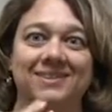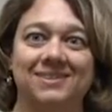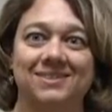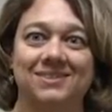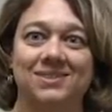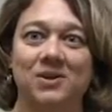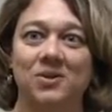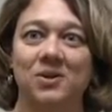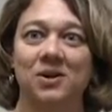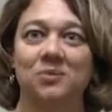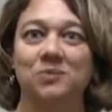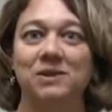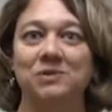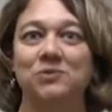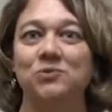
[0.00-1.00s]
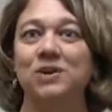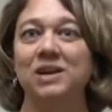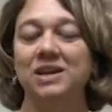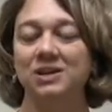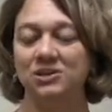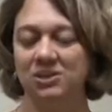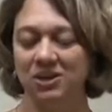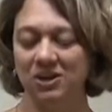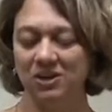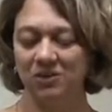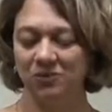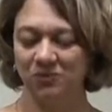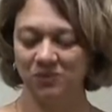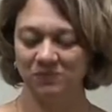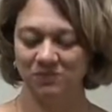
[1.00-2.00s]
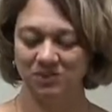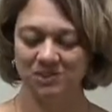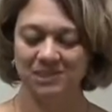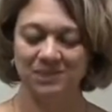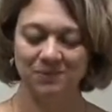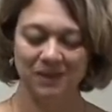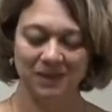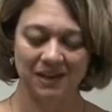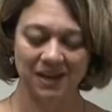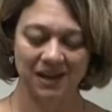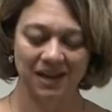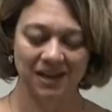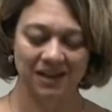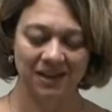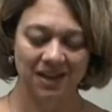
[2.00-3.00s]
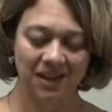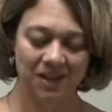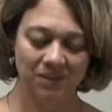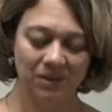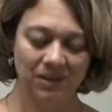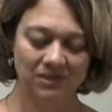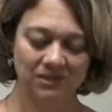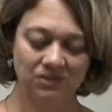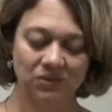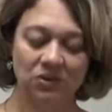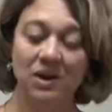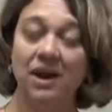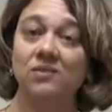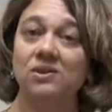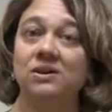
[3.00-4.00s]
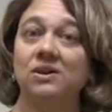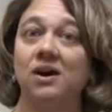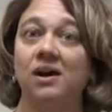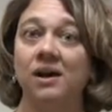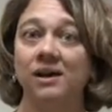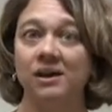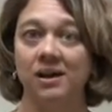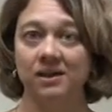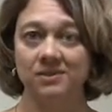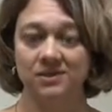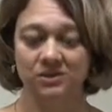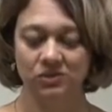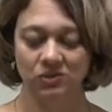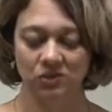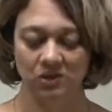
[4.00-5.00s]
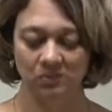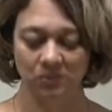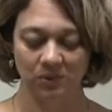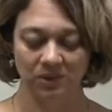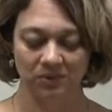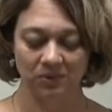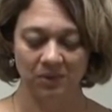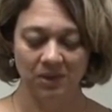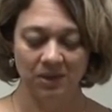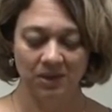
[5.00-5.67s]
So I'll be reading to you from just the beginning, because if you haven't gone on this trip with